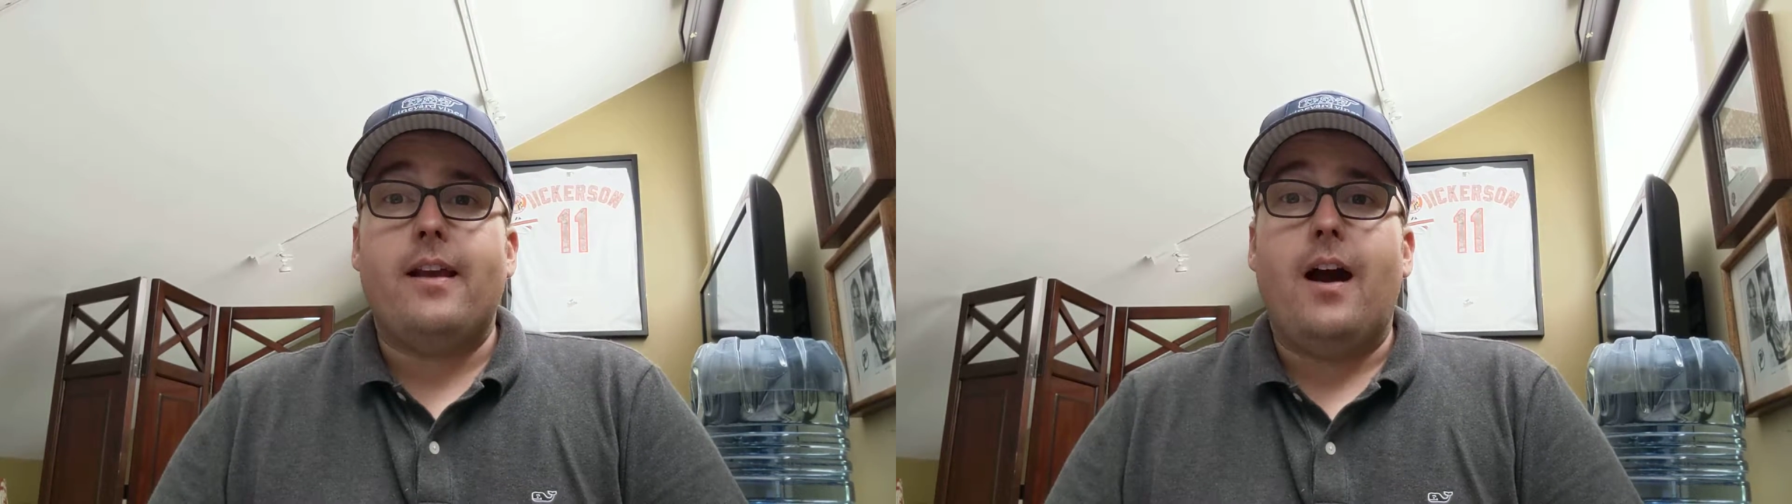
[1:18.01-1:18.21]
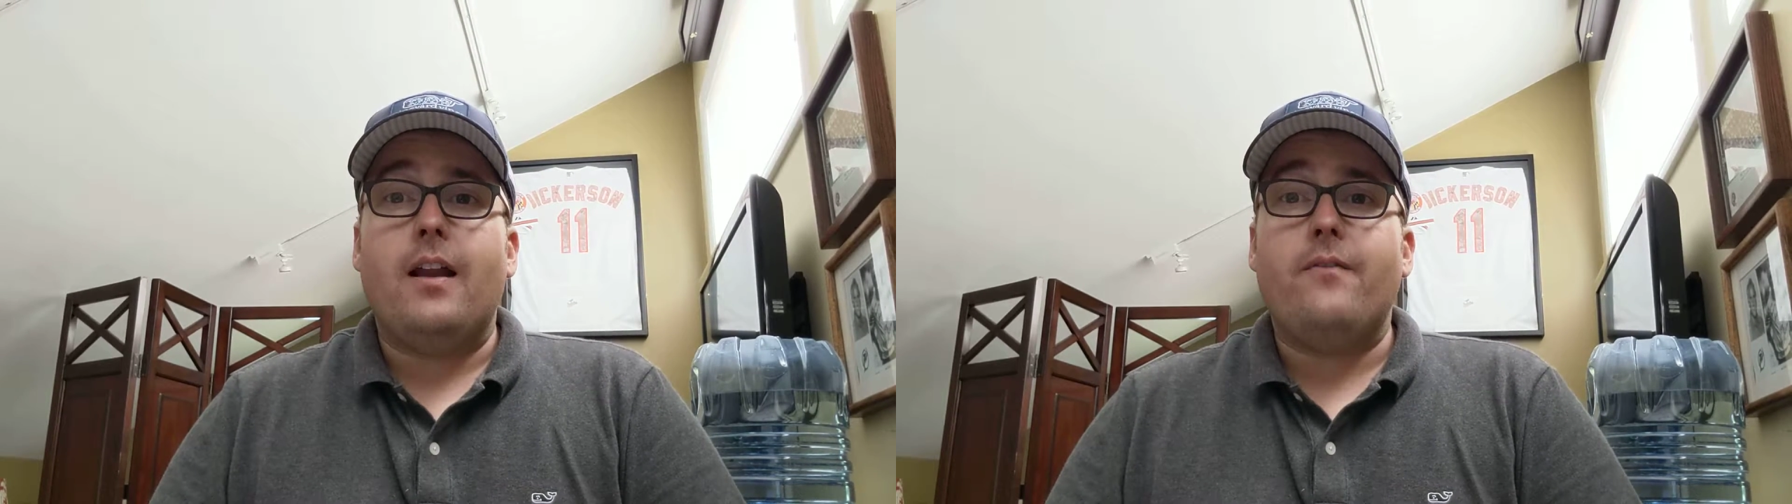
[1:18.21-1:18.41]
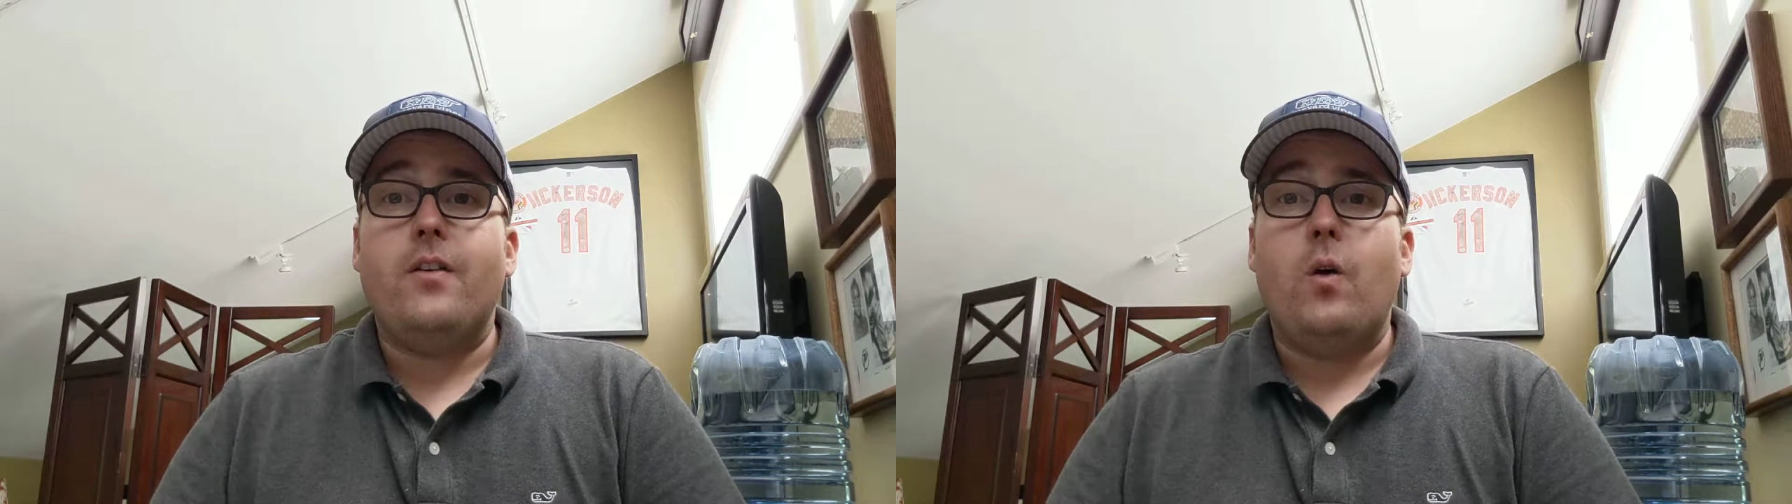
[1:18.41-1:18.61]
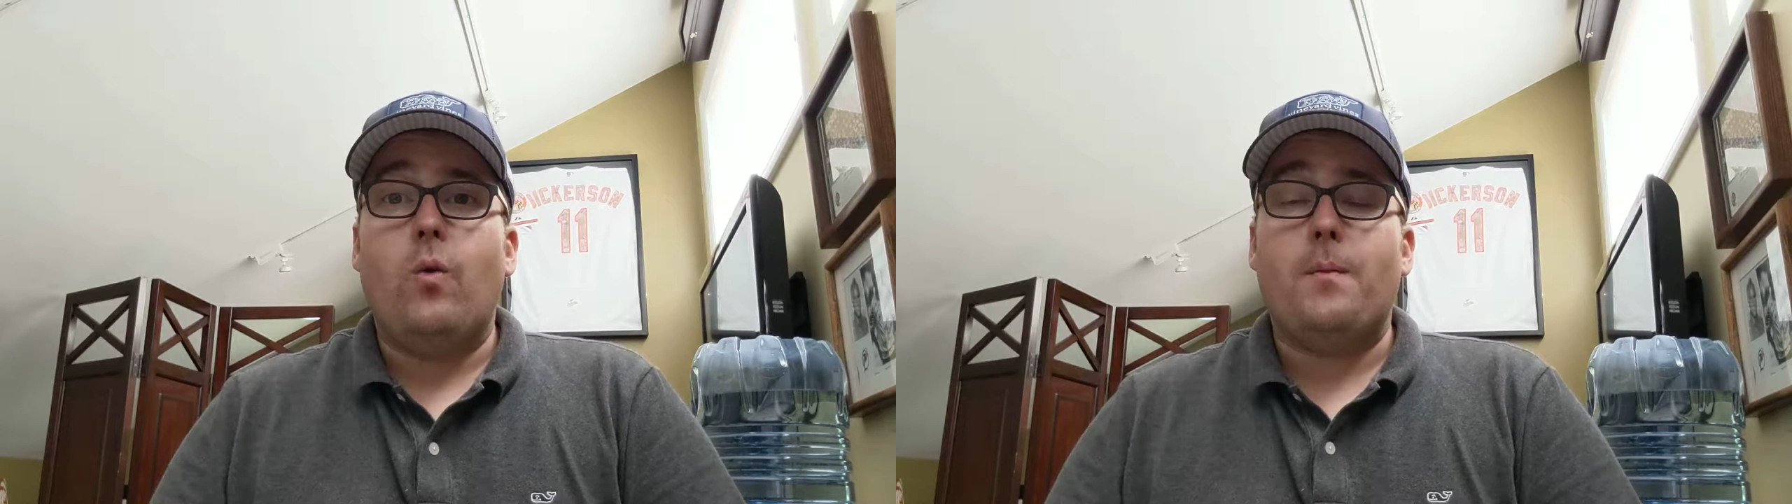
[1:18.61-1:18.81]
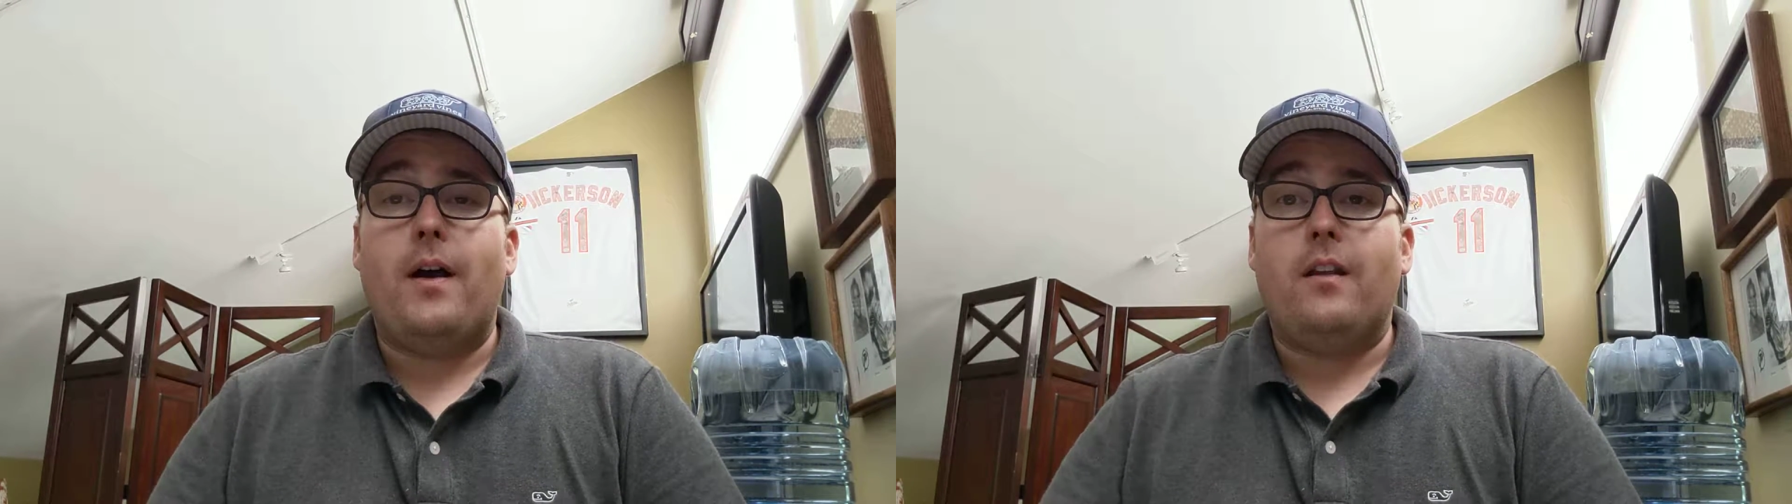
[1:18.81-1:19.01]
kind of know
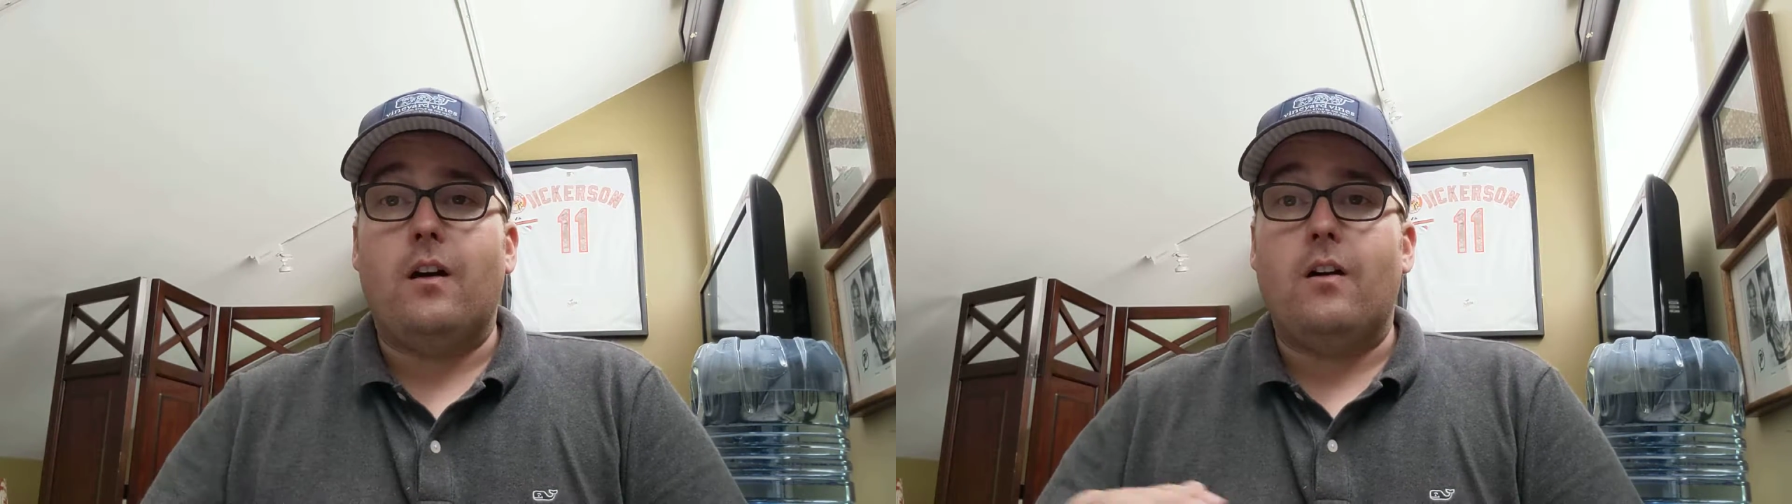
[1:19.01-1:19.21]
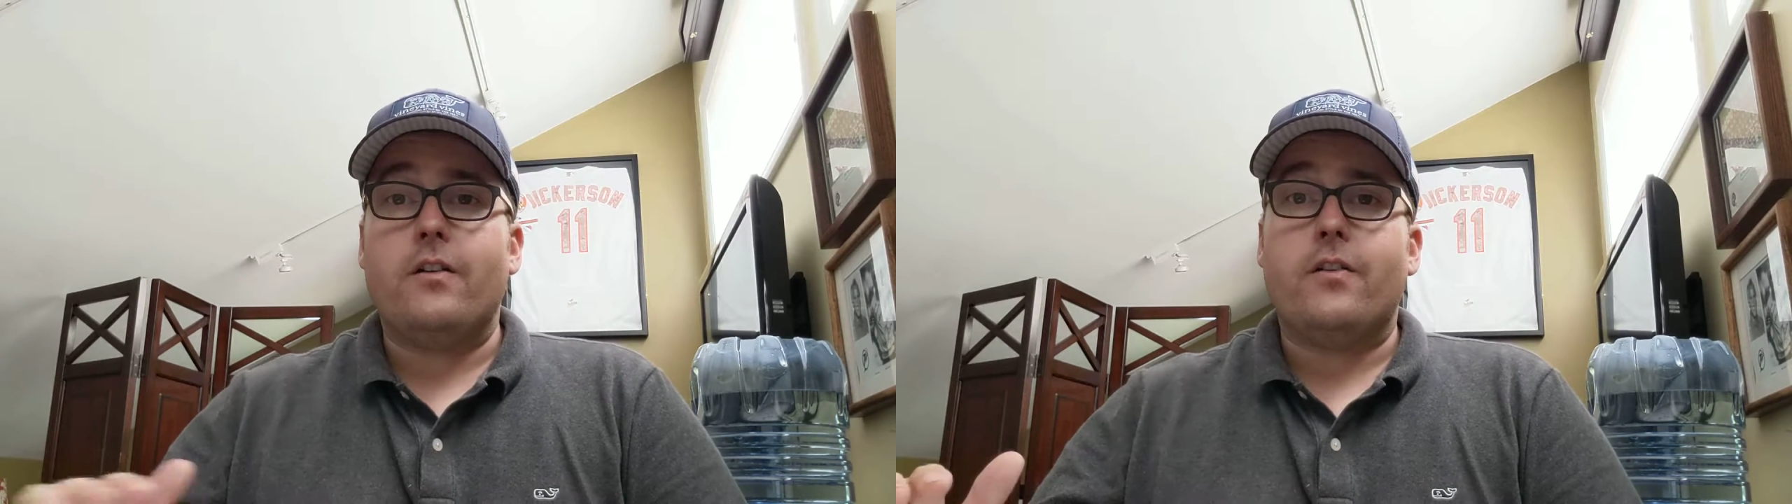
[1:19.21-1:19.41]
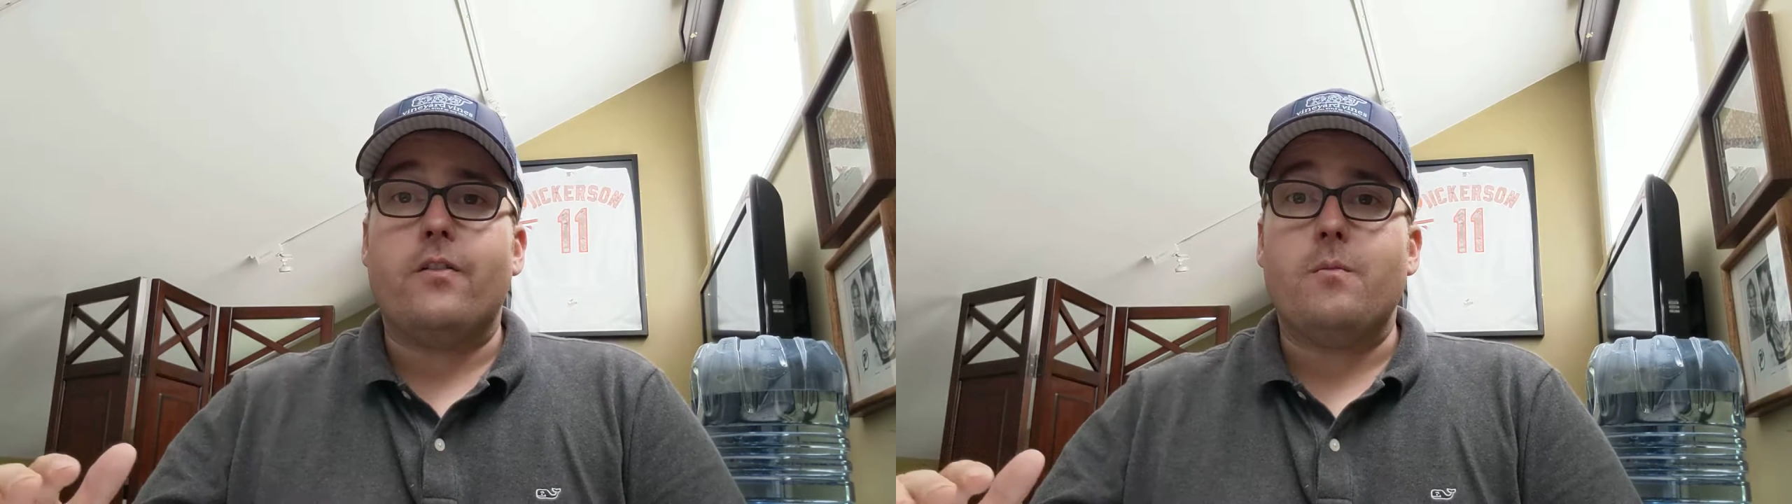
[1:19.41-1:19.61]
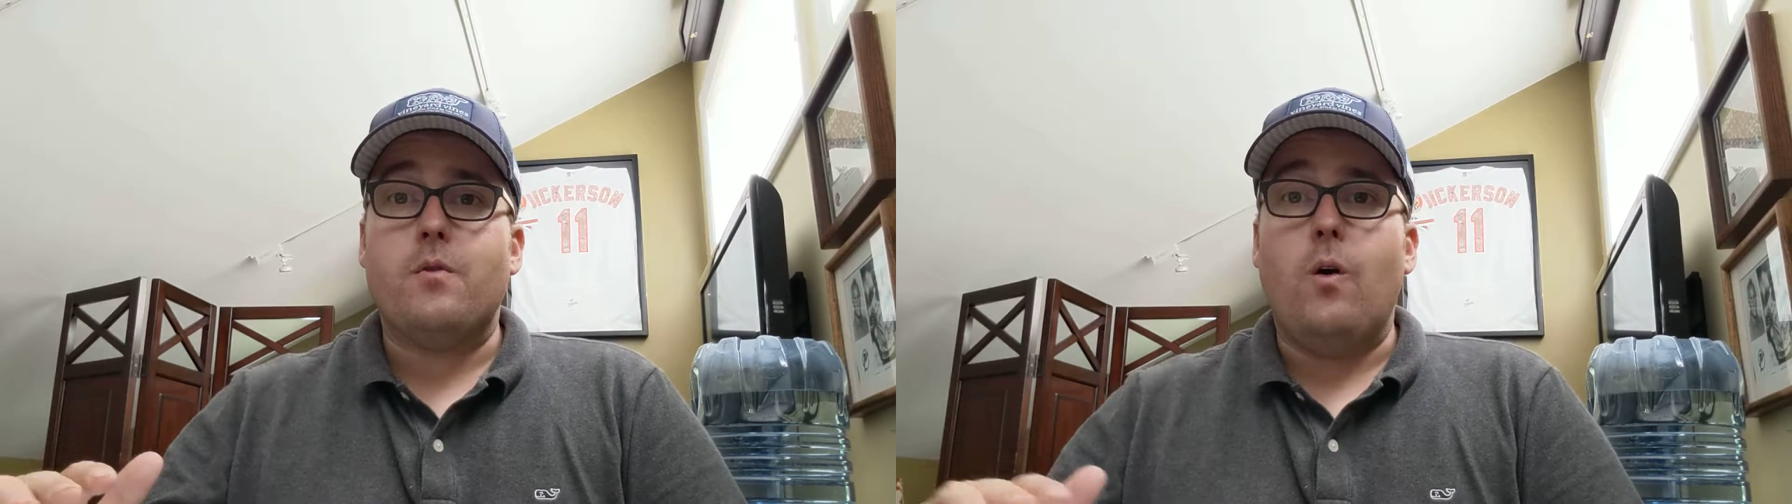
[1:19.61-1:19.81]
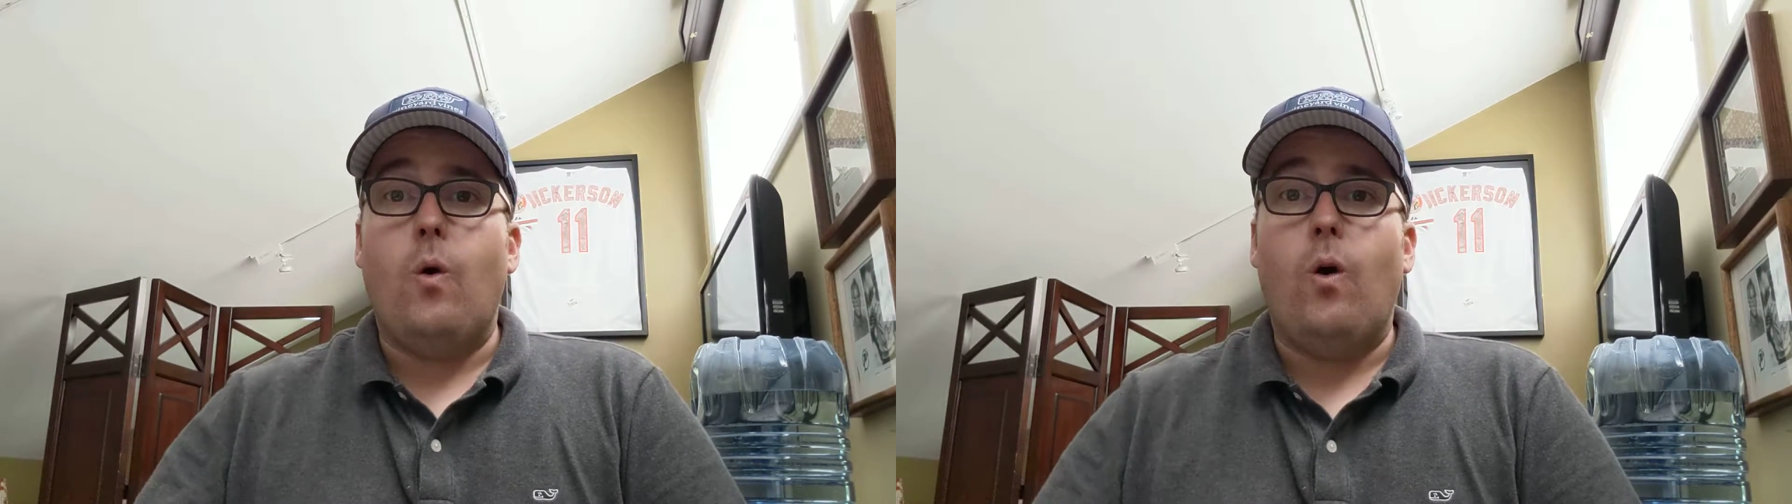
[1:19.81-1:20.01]
what my long-term
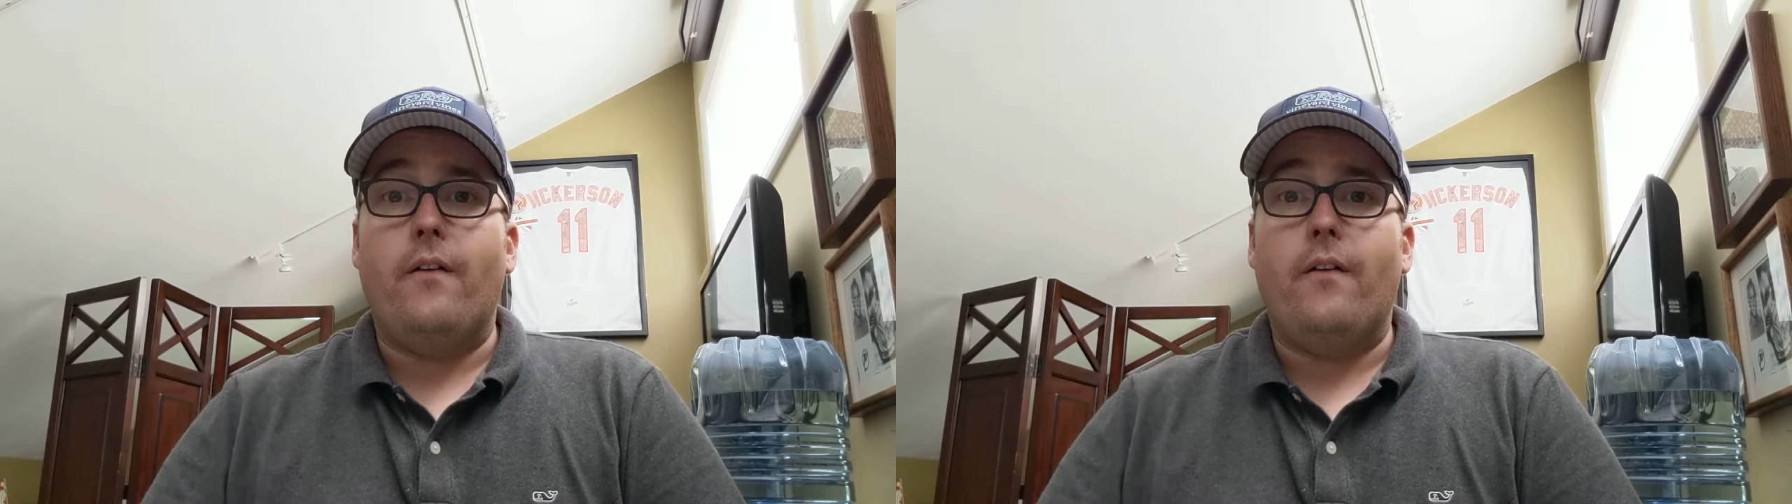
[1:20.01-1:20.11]
goal